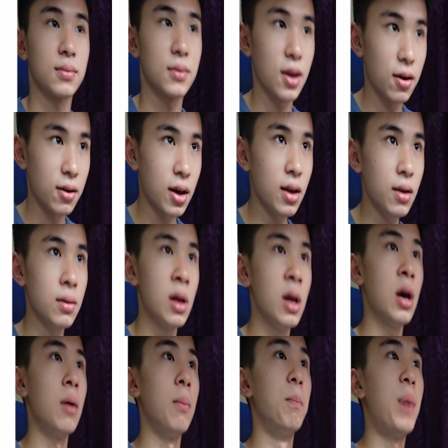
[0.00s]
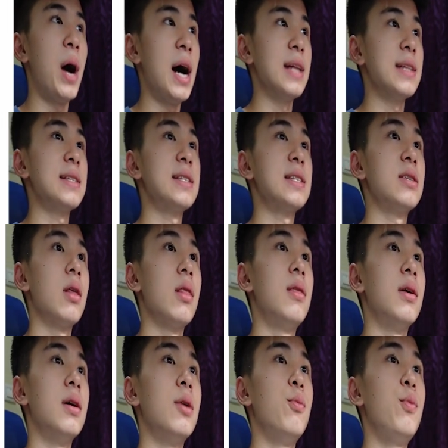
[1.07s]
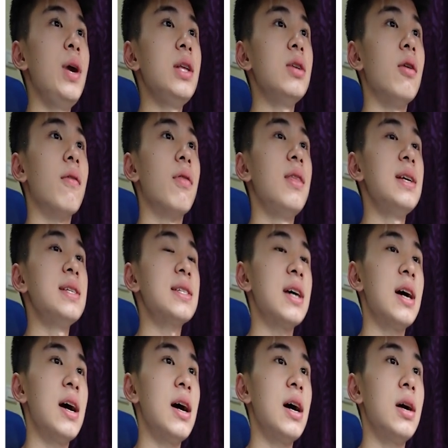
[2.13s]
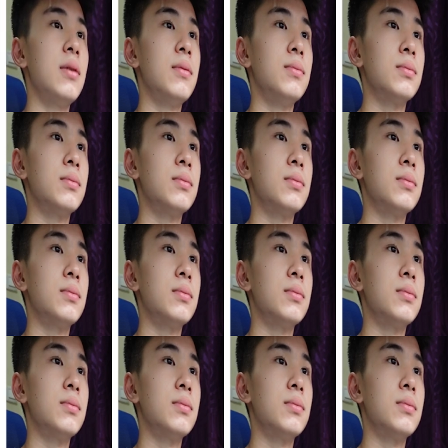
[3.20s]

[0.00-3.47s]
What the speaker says: Okay, but the weight of this car,